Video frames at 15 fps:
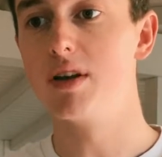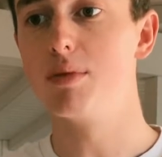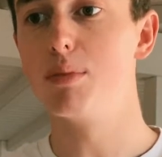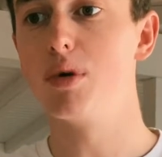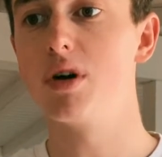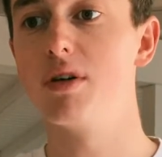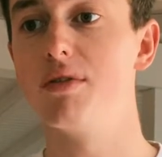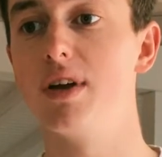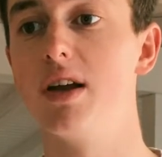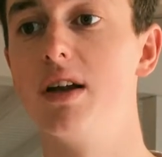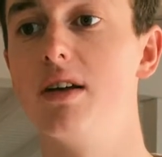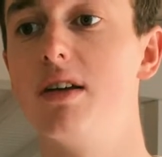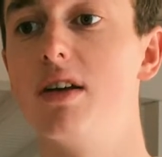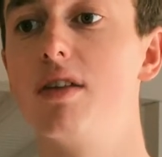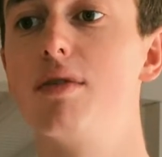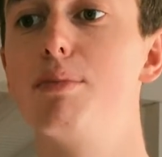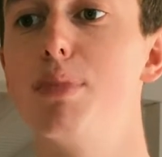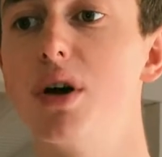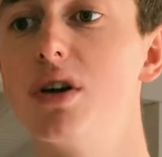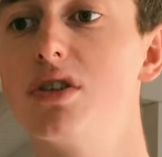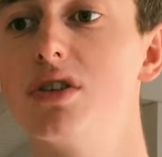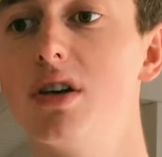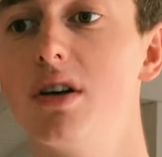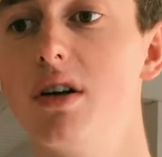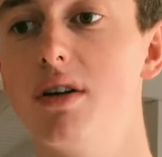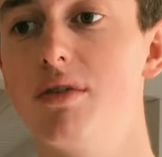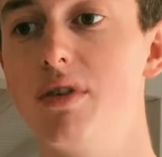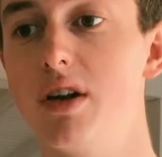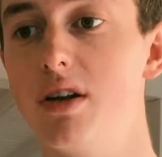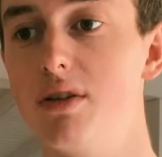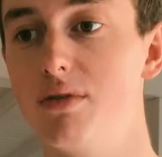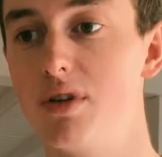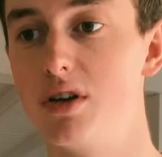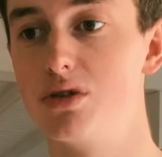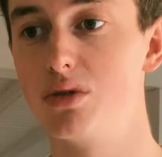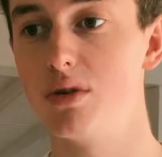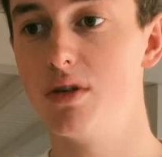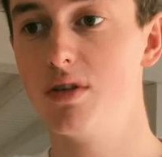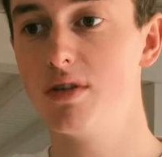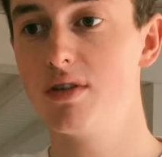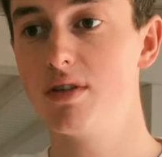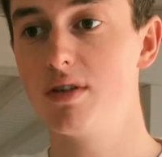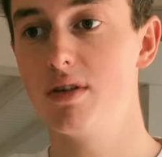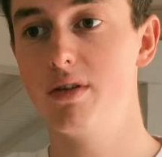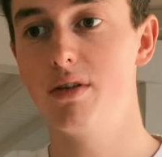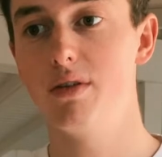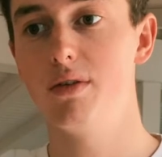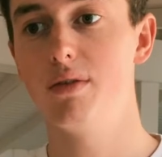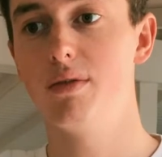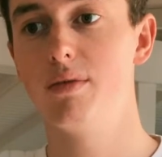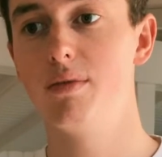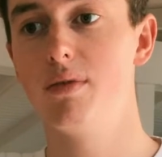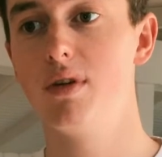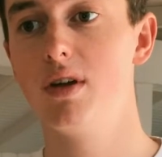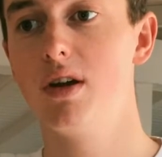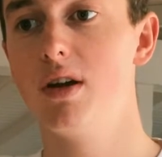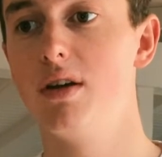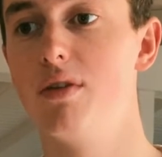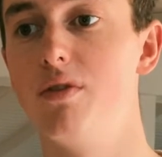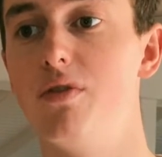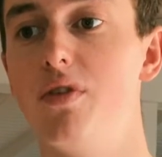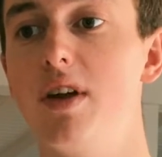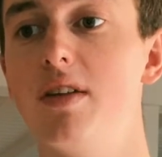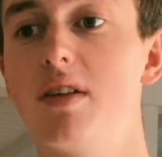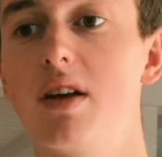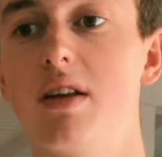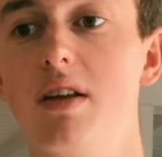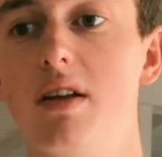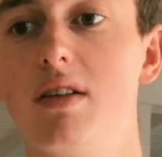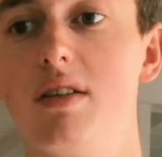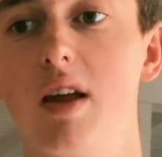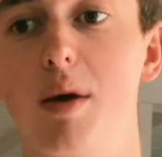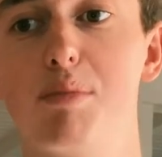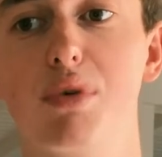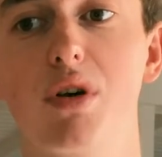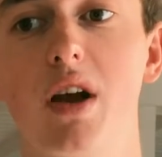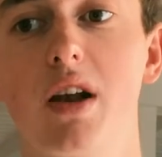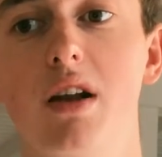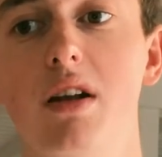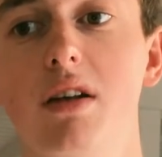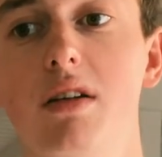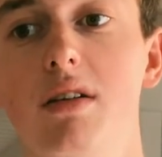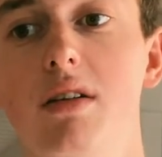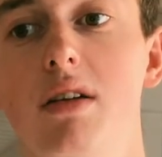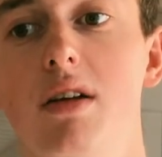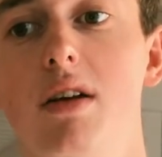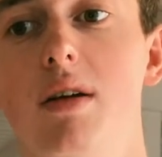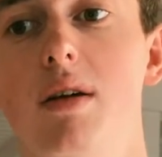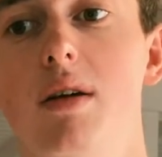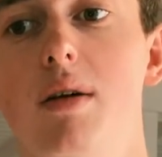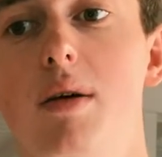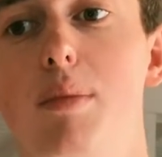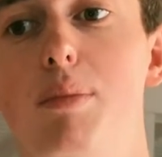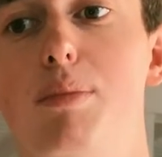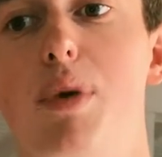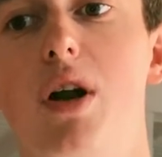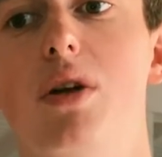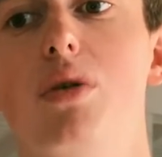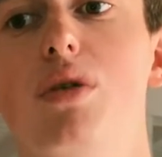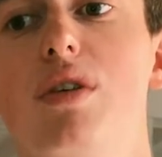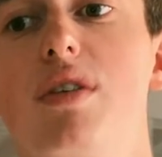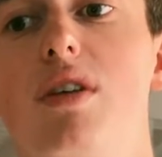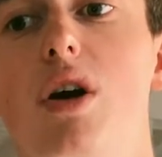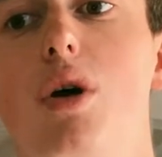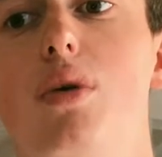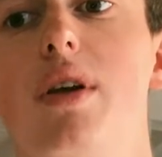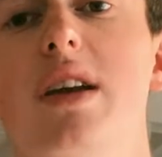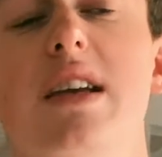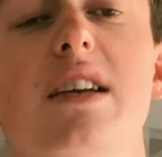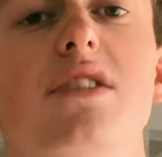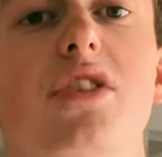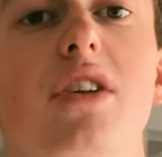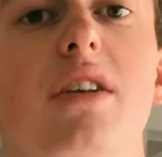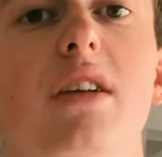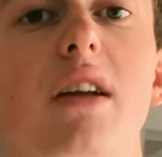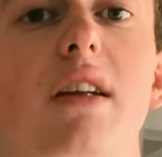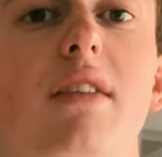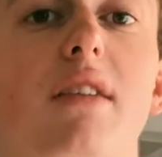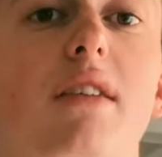It's more of a dispersion of individuals physically separated, but whose cohesion